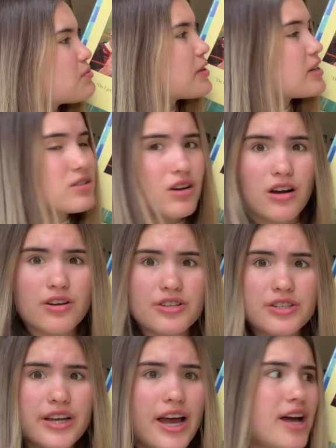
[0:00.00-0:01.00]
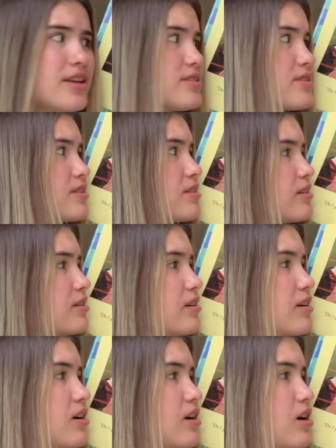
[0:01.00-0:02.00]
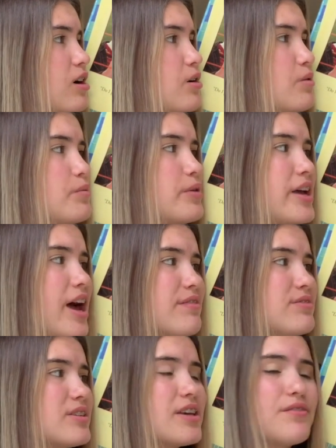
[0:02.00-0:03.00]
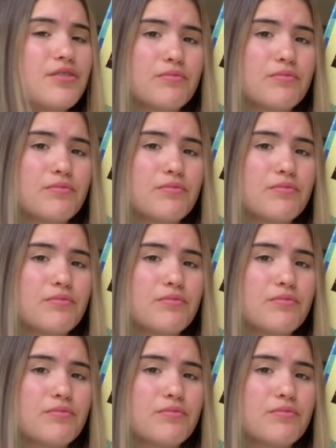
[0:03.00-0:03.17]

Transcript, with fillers: play soccer, she asked. We have to give him